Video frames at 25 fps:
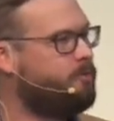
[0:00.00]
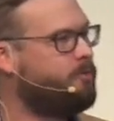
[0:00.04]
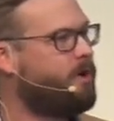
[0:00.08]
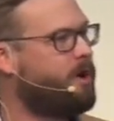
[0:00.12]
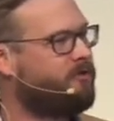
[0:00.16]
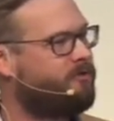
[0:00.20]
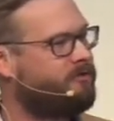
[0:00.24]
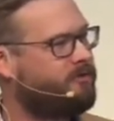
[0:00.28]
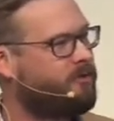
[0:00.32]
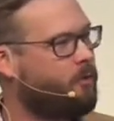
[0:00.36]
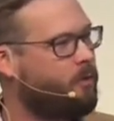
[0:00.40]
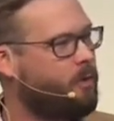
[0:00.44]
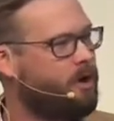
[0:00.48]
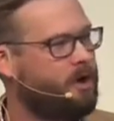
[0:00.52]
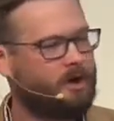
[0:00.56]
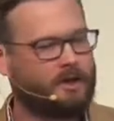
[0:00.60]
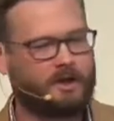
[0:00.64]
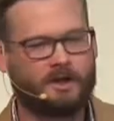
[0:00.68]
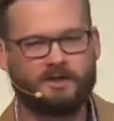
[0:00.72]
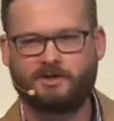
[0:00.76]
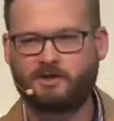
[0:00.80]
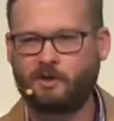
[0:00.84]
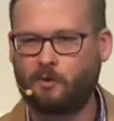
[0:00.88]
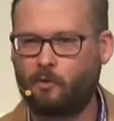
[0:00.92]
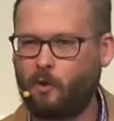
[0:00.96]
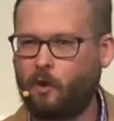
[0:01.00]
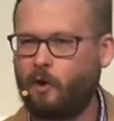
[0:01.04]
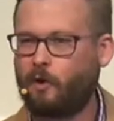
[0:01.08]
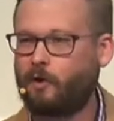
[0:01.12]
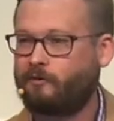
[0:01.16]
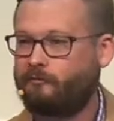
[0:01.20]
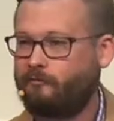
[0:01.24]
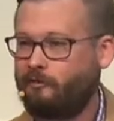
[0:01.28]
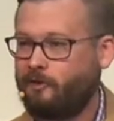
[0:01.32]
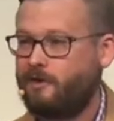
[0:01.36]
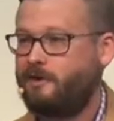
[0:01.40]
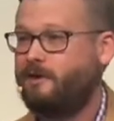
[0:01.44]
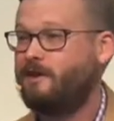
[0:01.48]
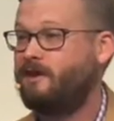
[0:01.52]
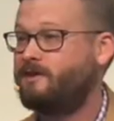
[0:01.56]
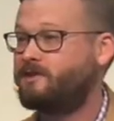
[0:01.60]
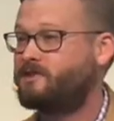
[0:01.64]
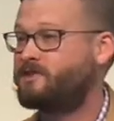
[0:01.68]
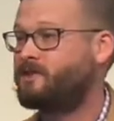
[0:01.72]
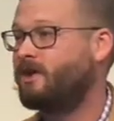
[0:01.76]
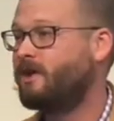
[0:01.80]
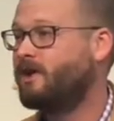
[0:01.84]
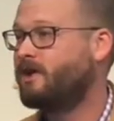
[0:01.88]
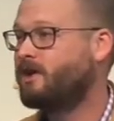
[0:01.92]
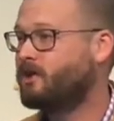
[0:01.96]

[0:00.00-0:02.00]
both to will and to work for His